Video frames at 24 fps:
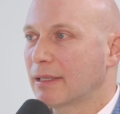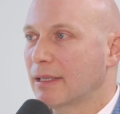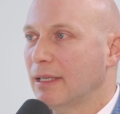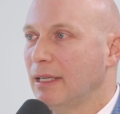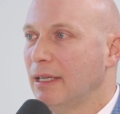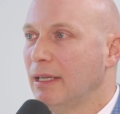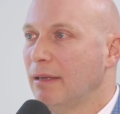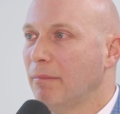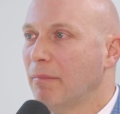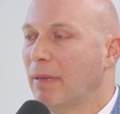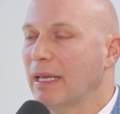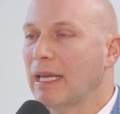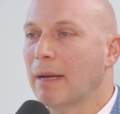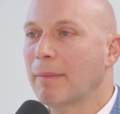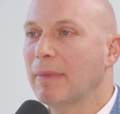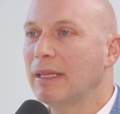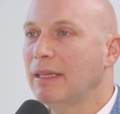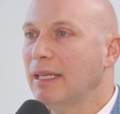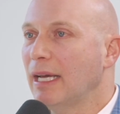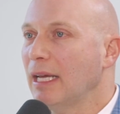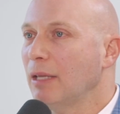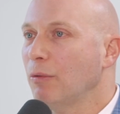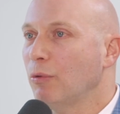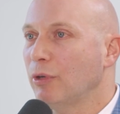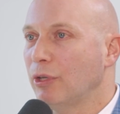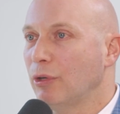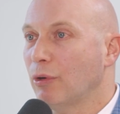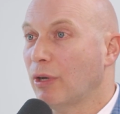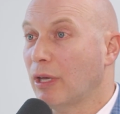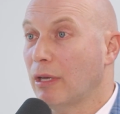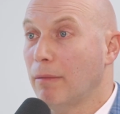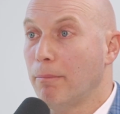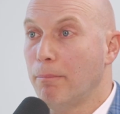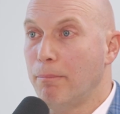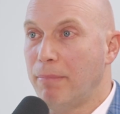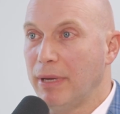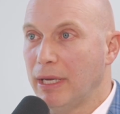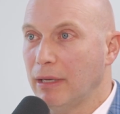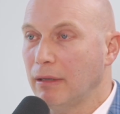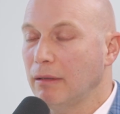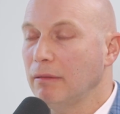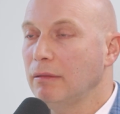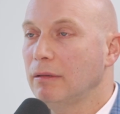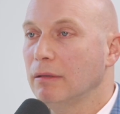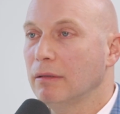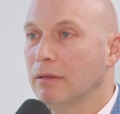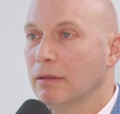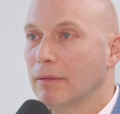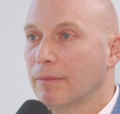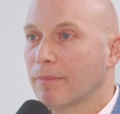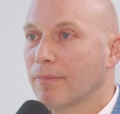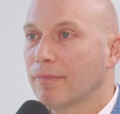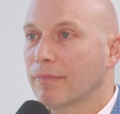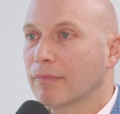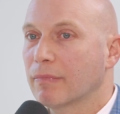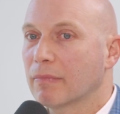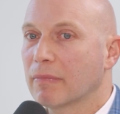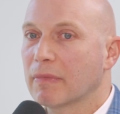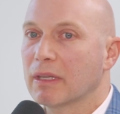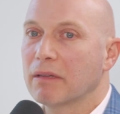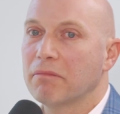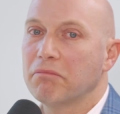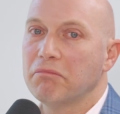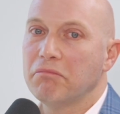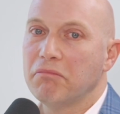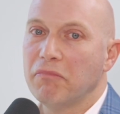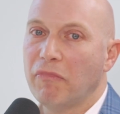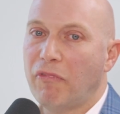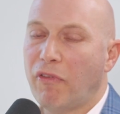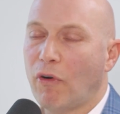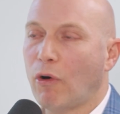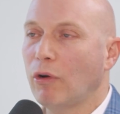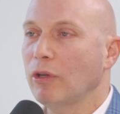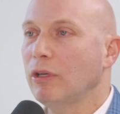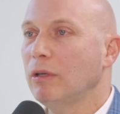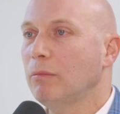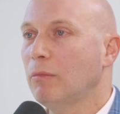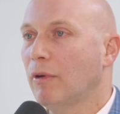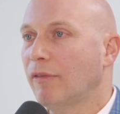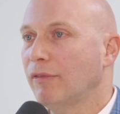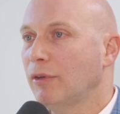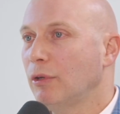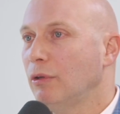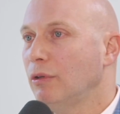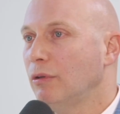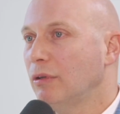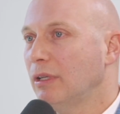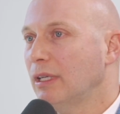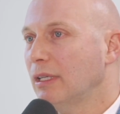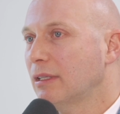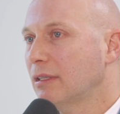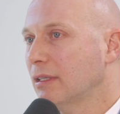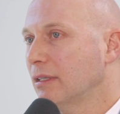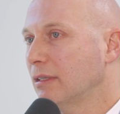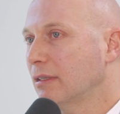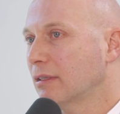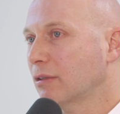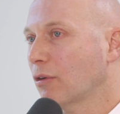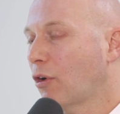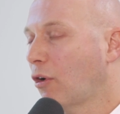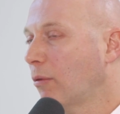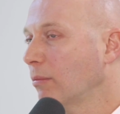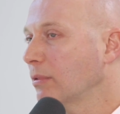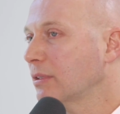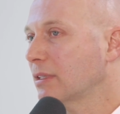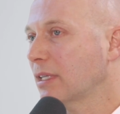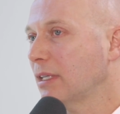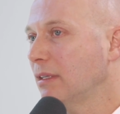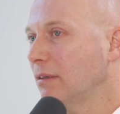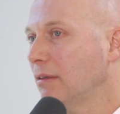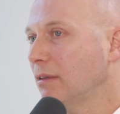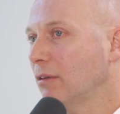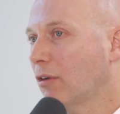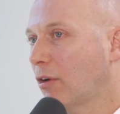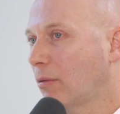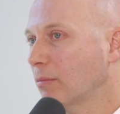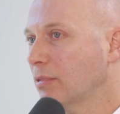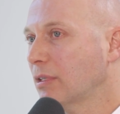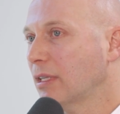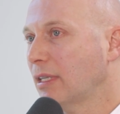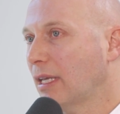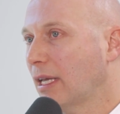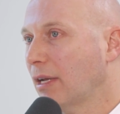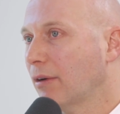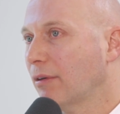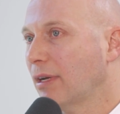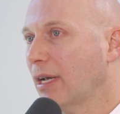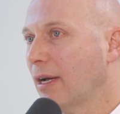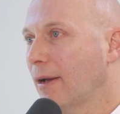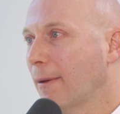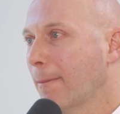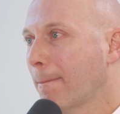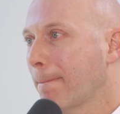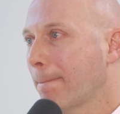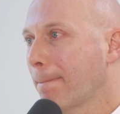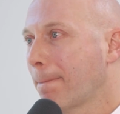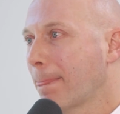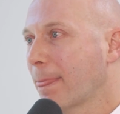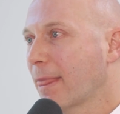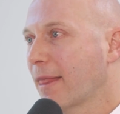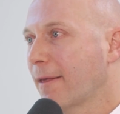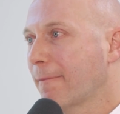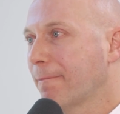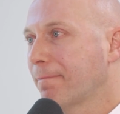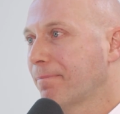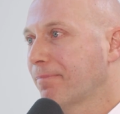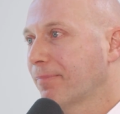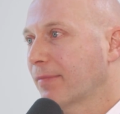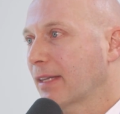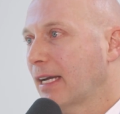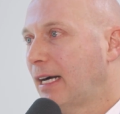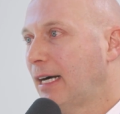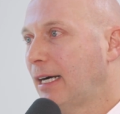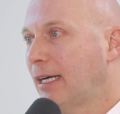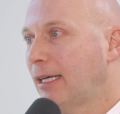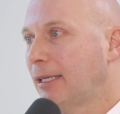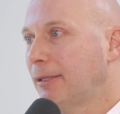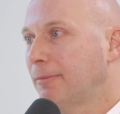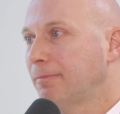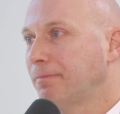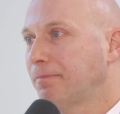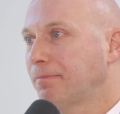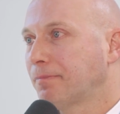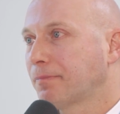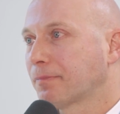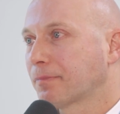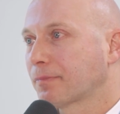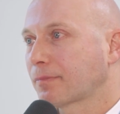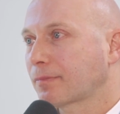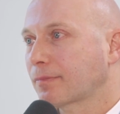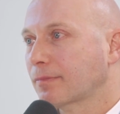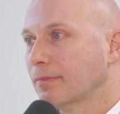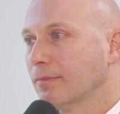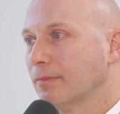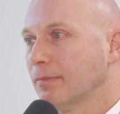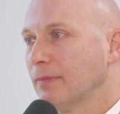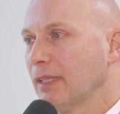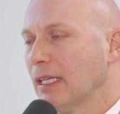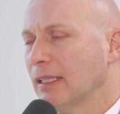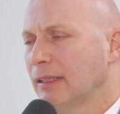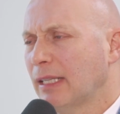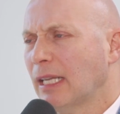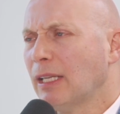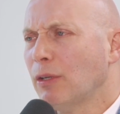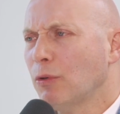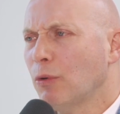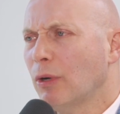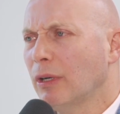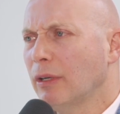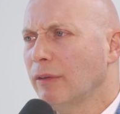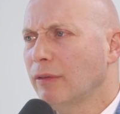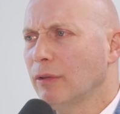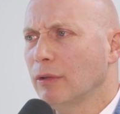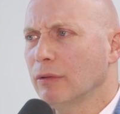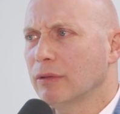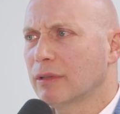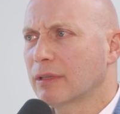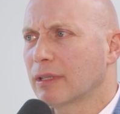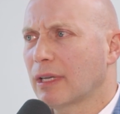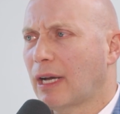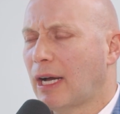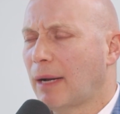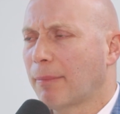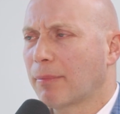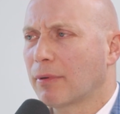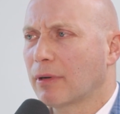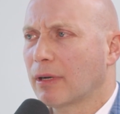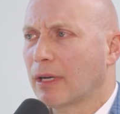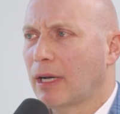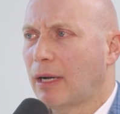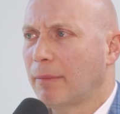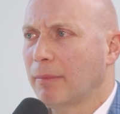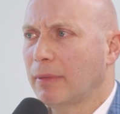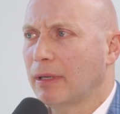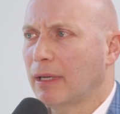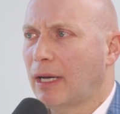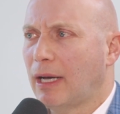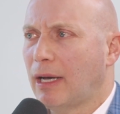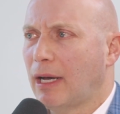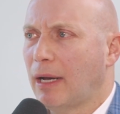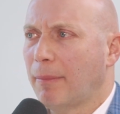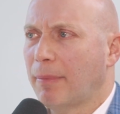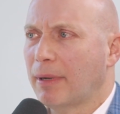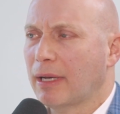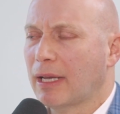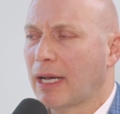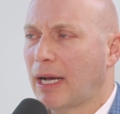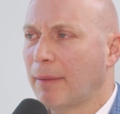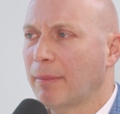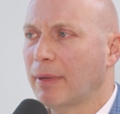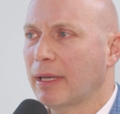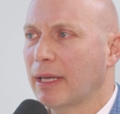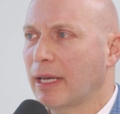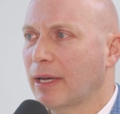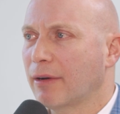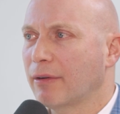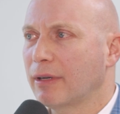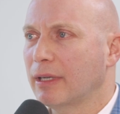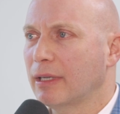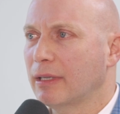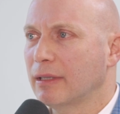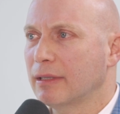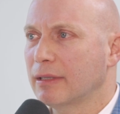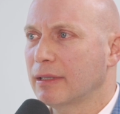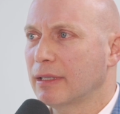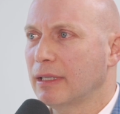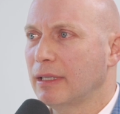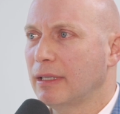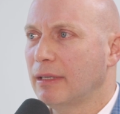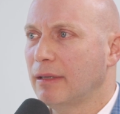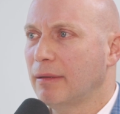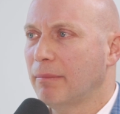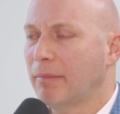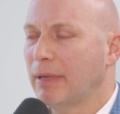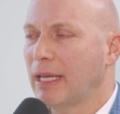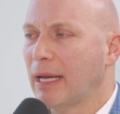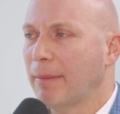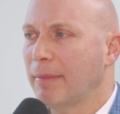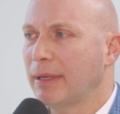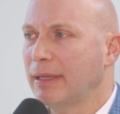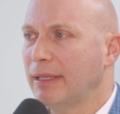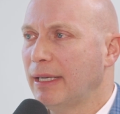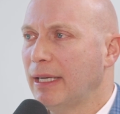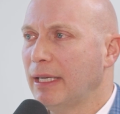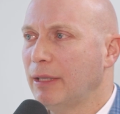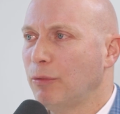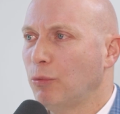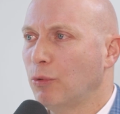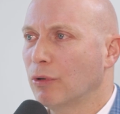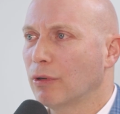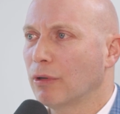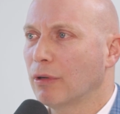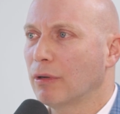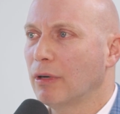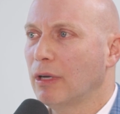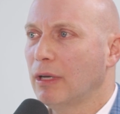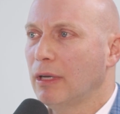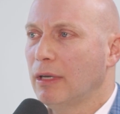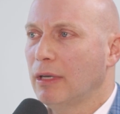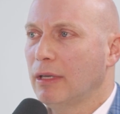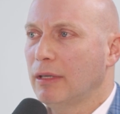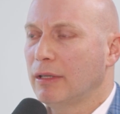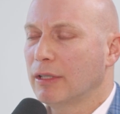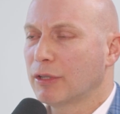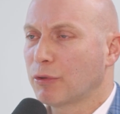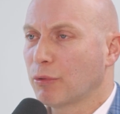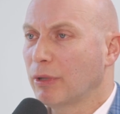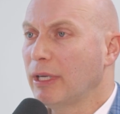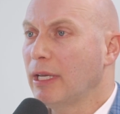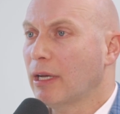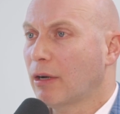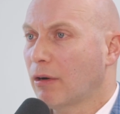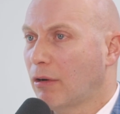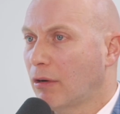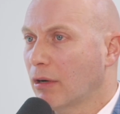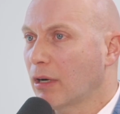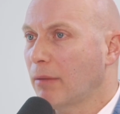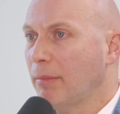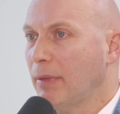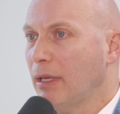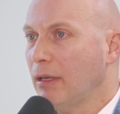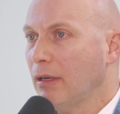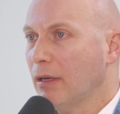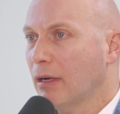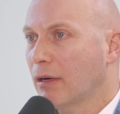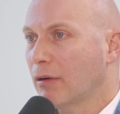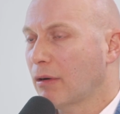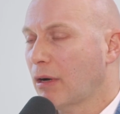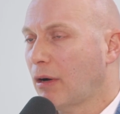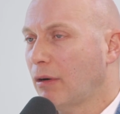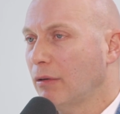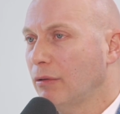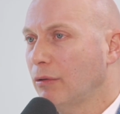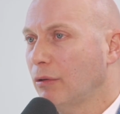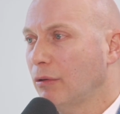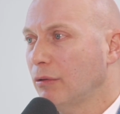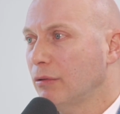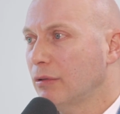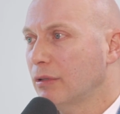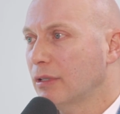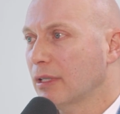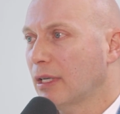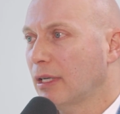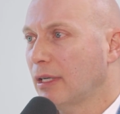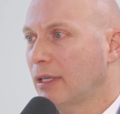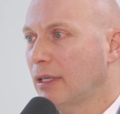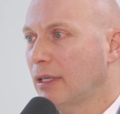in Miami-Dade where you can build volume of new units is Homestead area. That is one of those up and coming areas in Miami-Dade where there's really economy around those